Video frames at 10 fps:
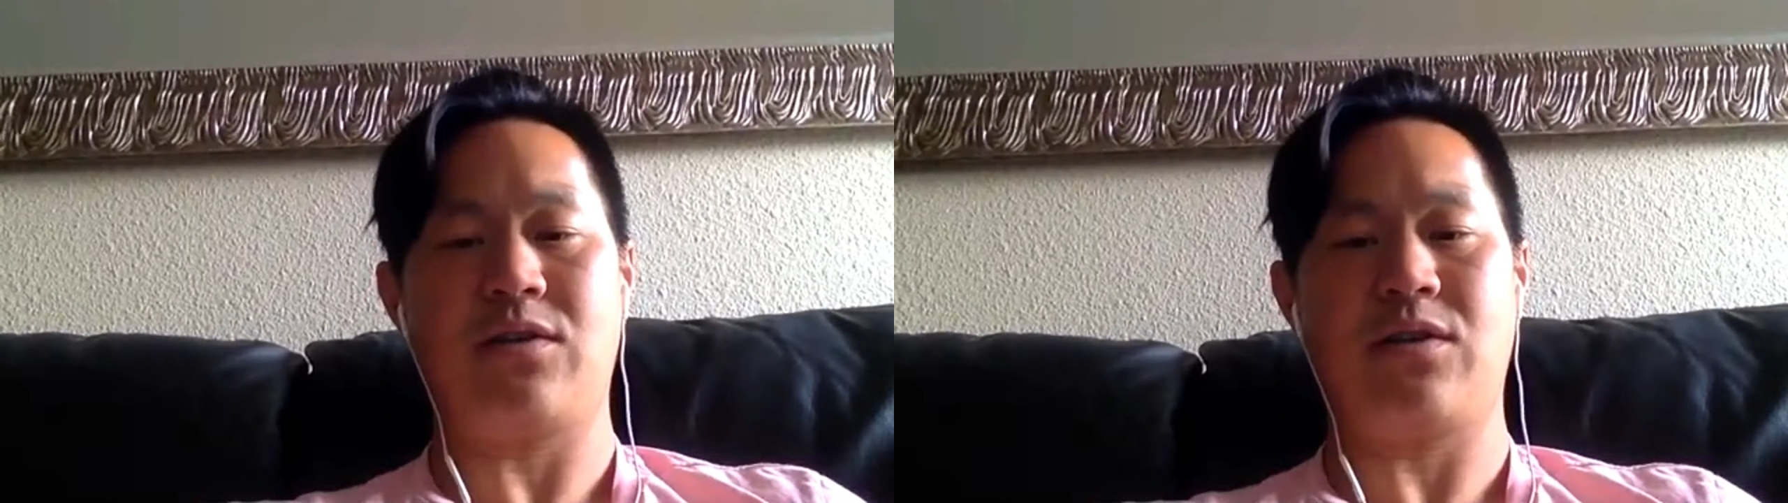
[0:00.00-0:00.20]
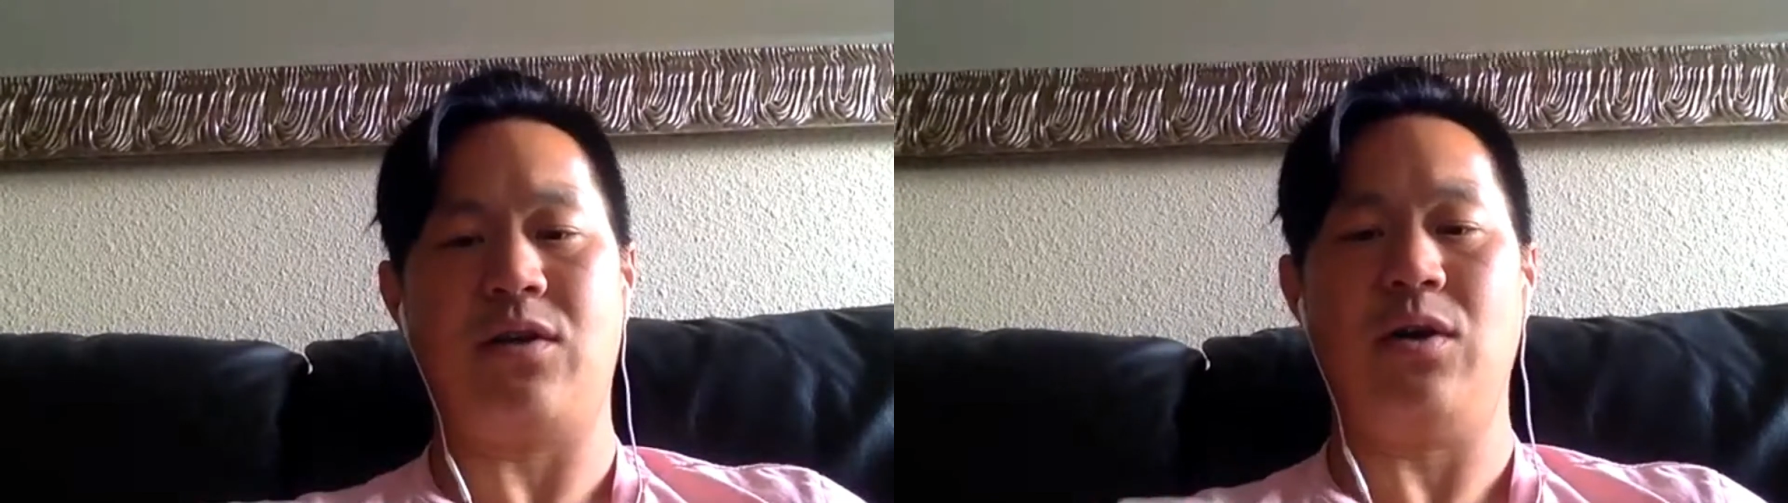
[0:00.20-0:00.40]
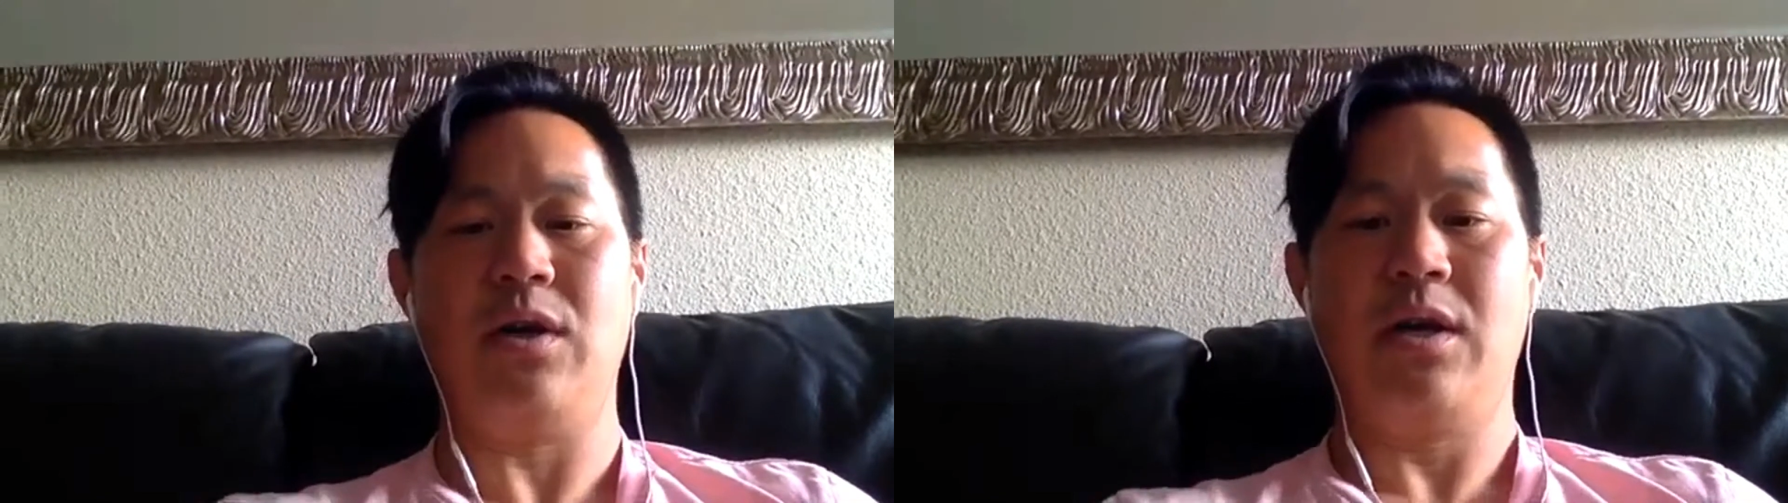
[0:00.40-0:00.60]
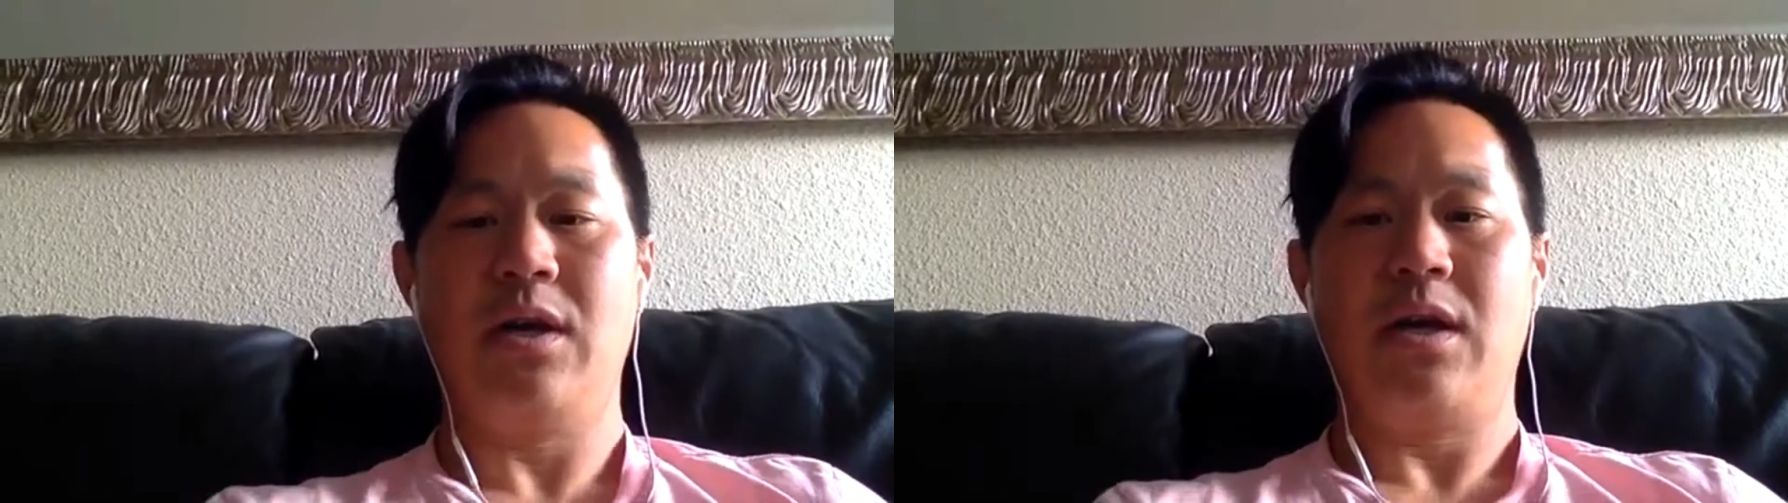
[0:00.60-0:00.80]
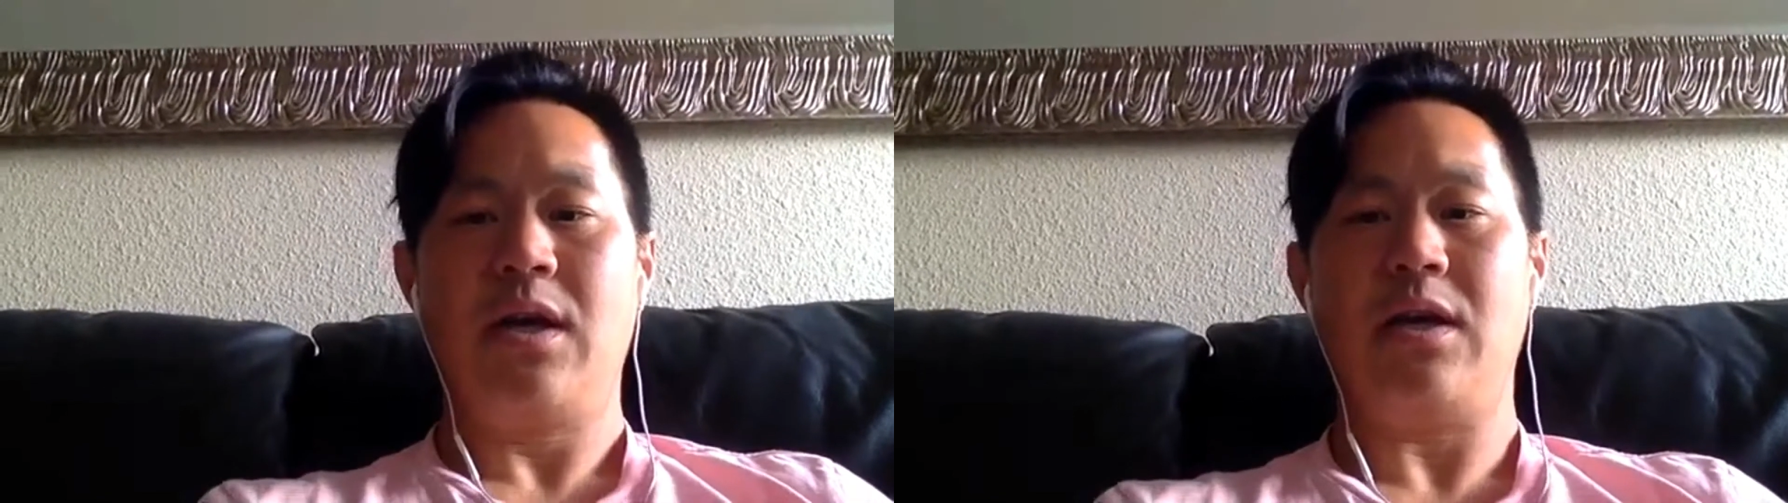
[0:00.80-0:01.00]
So
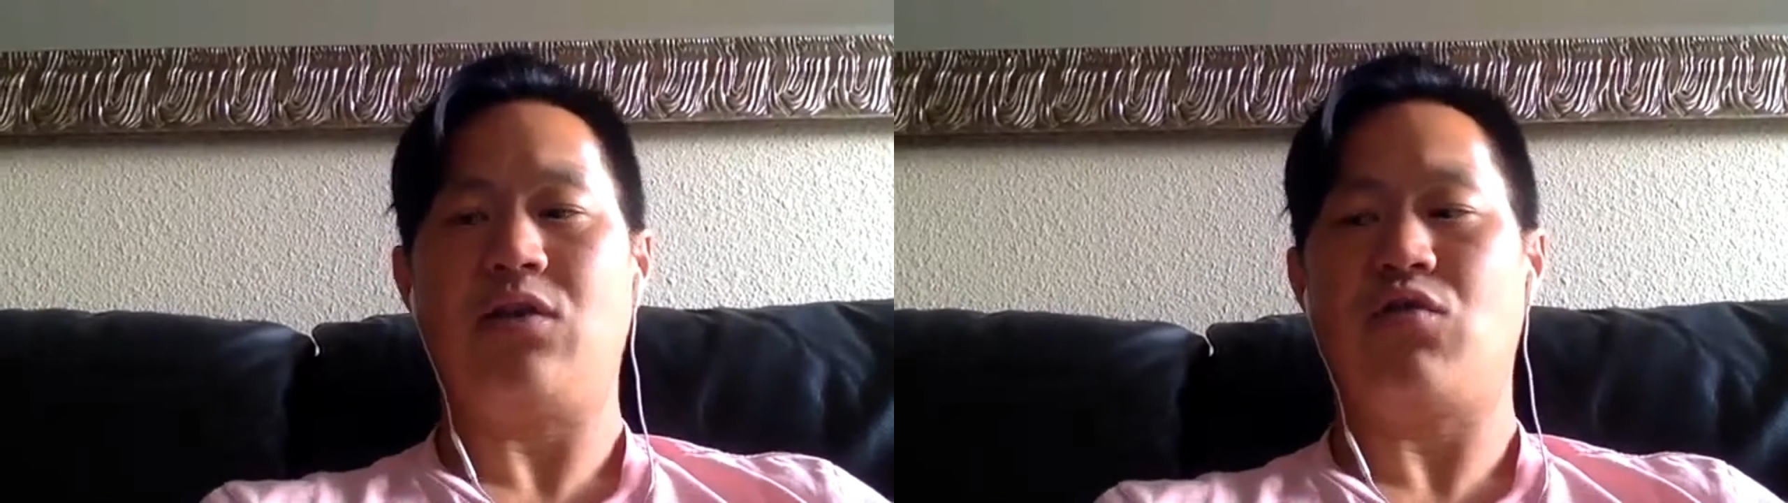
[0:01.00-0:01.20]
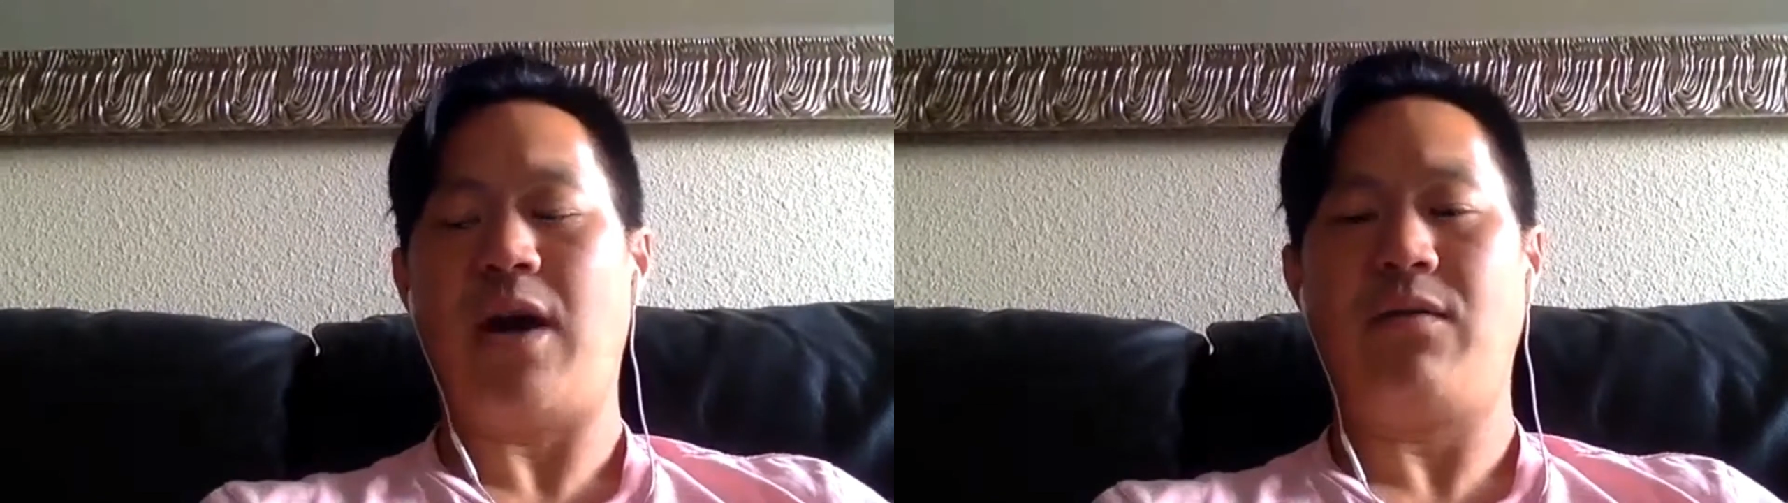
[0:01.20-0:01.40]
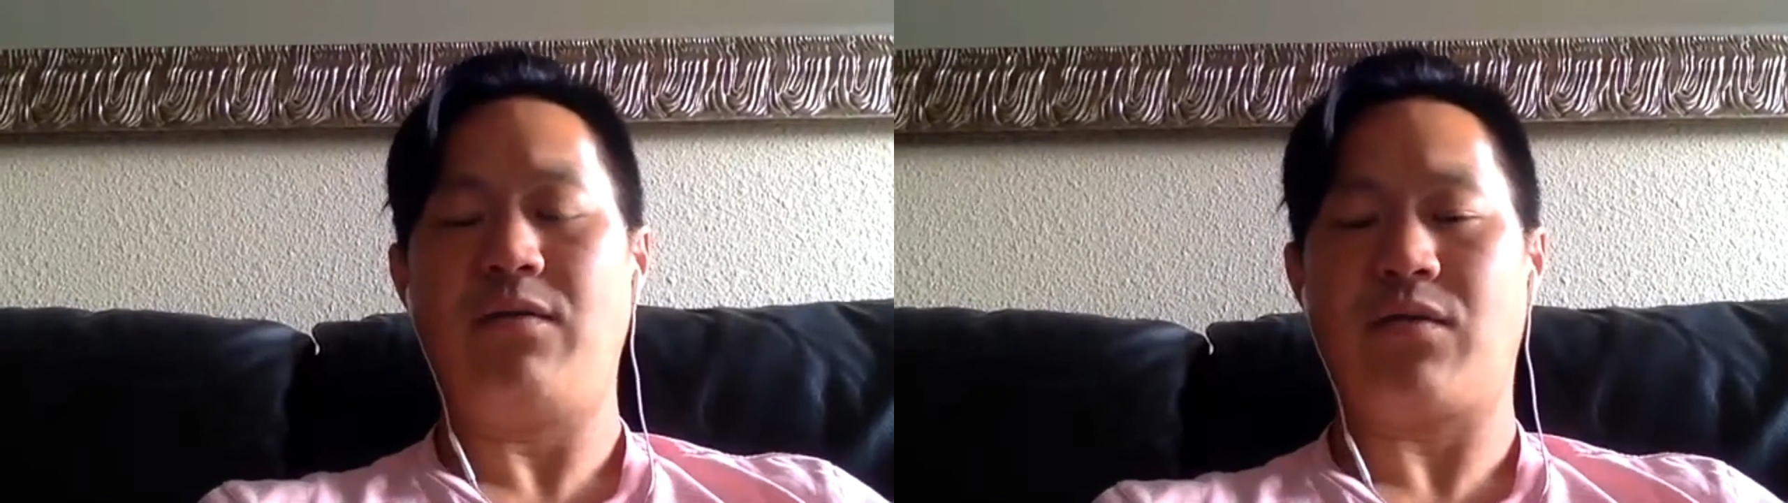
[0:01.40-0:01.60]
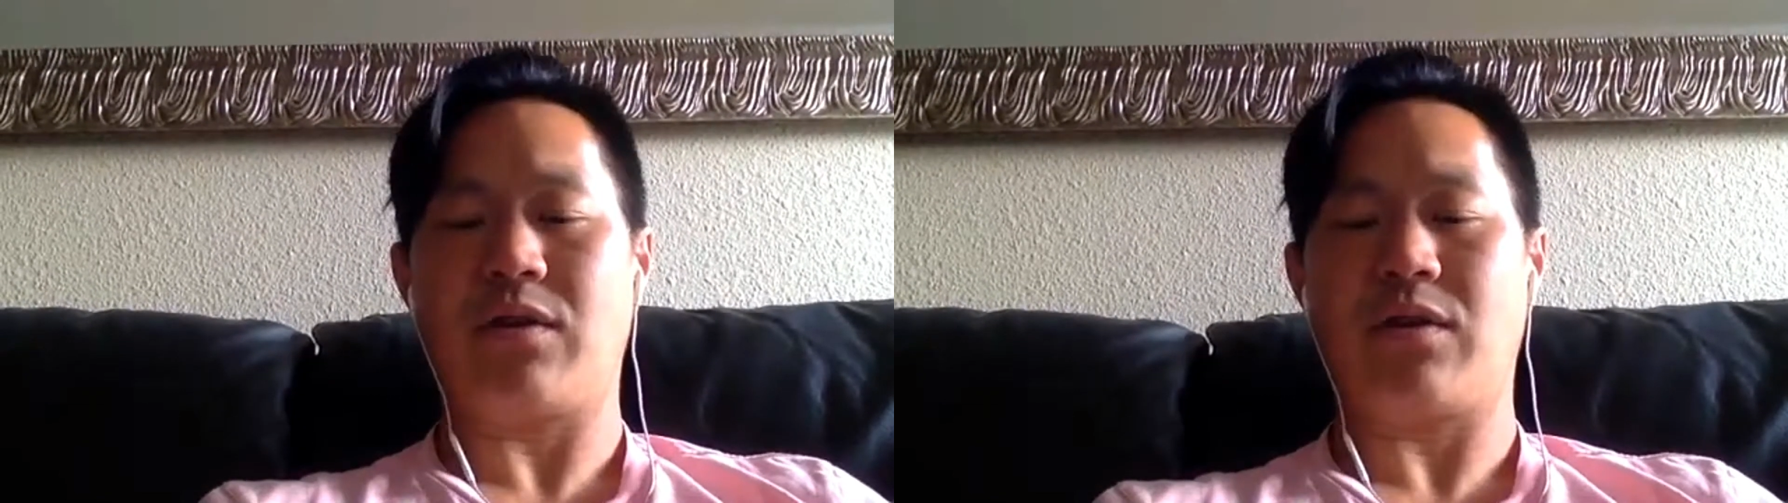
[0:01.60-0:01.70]
he traveled